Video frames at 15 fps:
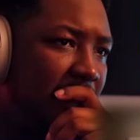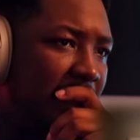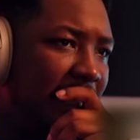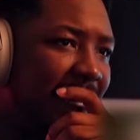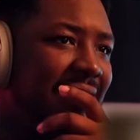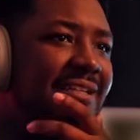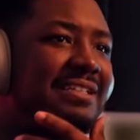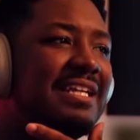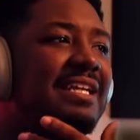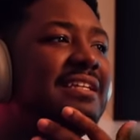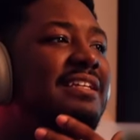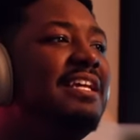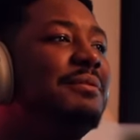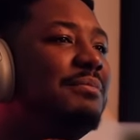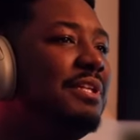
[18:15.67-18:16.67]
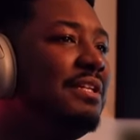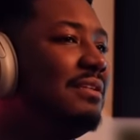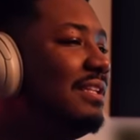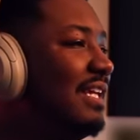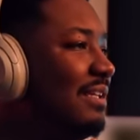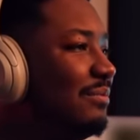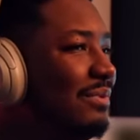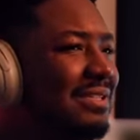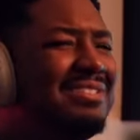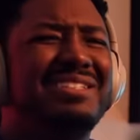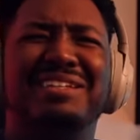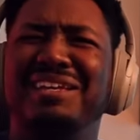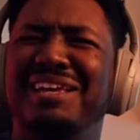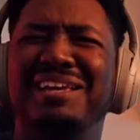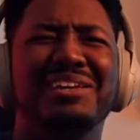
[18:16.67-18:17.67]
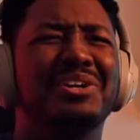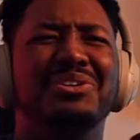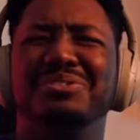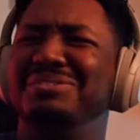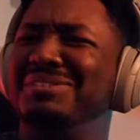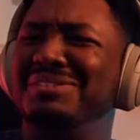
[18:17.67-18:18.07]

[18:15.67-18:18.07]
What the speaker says: How did they get me? Like, what the hell?